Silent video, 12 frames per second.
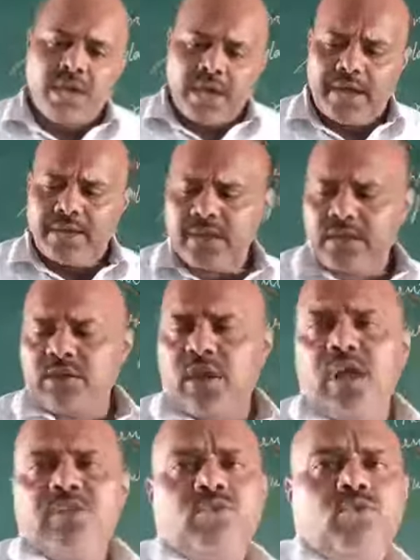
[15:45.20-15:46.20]
And there are
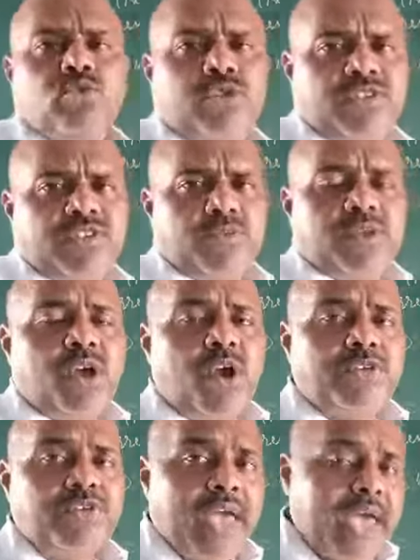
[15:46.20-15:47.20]
also two cases,
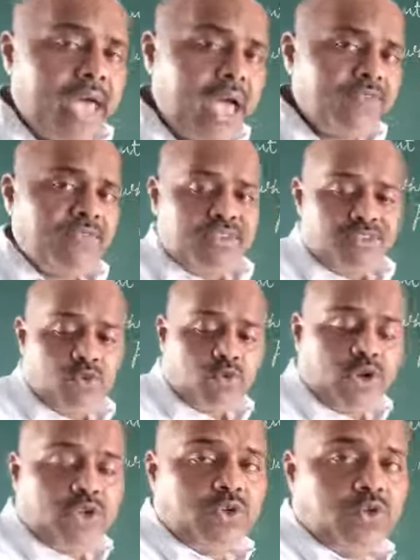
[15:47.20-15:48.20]
because F is
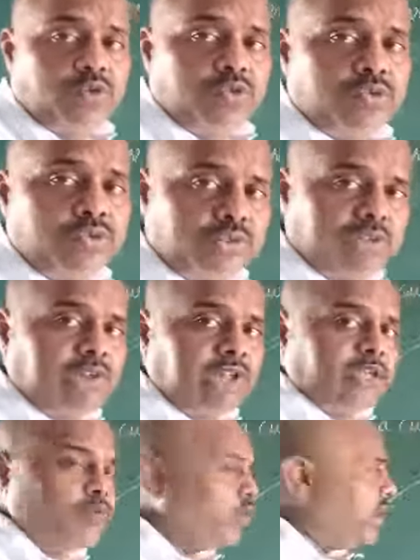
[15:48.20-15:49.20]
equal to, just
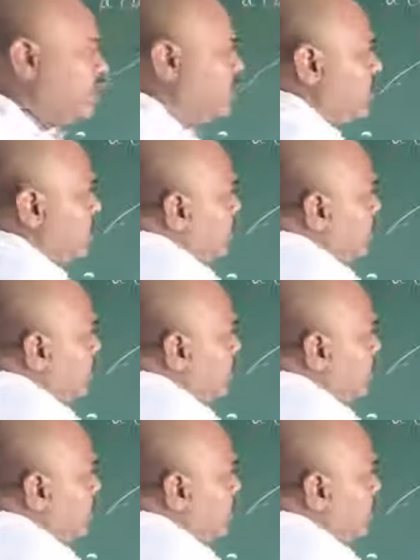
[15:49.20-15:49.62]
like when